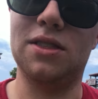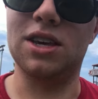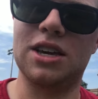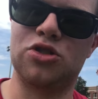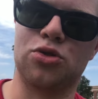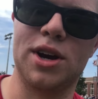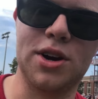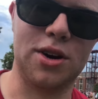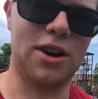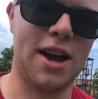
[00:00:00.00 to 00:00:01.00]
The
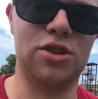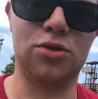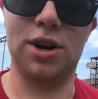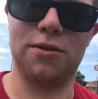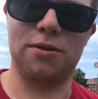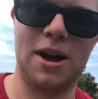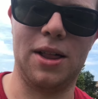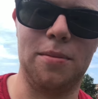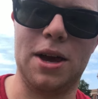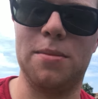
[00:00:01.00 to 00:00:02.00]
trainer, head trainer from
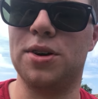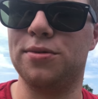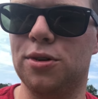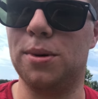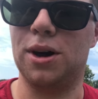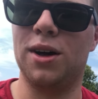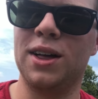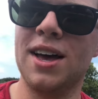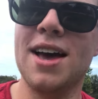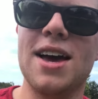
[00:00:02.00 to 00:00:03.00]
Alabama football,
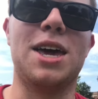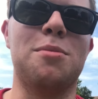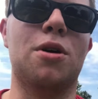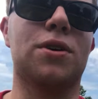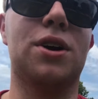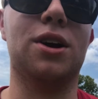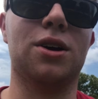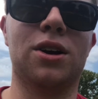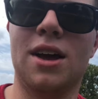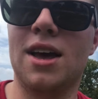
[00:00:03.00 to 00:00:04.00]
came over here,